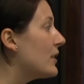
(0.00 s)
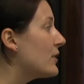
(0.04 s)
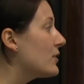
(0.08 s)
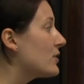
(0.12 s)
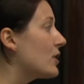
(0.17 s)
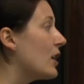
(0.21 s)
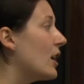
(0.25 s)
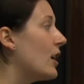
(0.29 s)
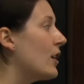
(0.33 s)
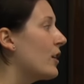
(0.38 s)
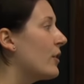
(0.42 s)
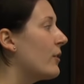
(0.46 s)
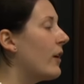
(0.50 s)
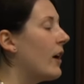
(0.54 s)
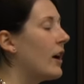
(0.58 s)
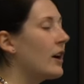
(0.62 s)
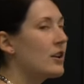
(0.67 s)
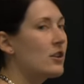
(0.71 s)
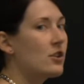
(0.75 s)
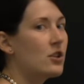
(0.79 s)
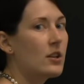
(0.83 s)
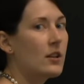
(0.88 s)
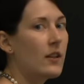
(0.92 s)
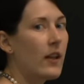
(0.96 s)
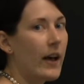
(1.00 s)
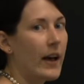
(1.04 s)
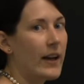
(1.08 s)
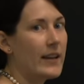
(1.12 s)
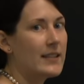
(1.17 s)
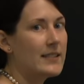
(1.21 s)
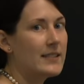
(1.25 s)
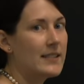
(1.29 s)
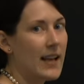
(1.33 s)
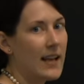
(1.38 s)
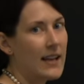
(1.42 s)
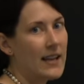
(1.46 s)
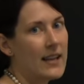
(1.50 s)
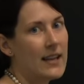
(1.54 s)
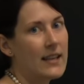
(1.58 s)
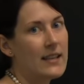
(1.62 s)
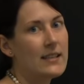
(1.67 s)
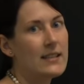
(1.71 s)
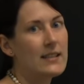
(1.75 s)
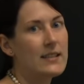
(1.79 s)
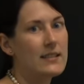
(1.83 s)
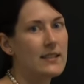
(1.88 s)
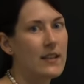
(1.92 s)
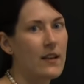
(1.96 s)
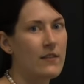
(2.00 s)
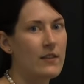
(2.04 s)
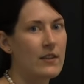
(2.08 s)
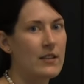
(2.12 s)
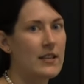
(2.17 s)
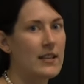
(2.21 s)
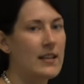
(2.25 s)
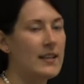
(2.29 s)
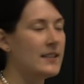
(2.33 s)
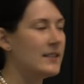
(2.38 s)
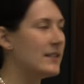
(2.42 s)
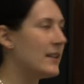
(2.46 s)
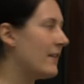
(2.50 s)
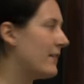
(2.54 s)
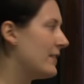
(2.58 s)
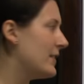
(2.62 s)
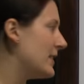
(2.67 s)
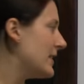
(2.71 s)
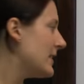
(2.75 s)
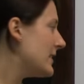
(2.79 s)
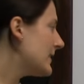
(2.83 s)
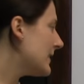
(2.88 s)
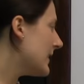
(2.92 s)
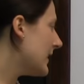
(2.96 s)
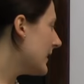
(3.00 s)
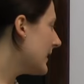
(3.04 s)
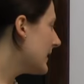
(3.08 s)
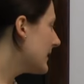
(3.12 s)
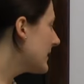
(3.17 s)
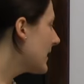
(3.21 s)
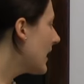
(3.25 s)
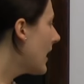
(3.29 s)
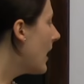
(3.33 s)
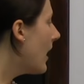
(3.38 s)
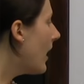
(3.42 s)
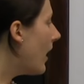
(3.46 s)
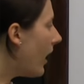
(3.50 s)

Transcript: So on July second, seventeen seventy-six,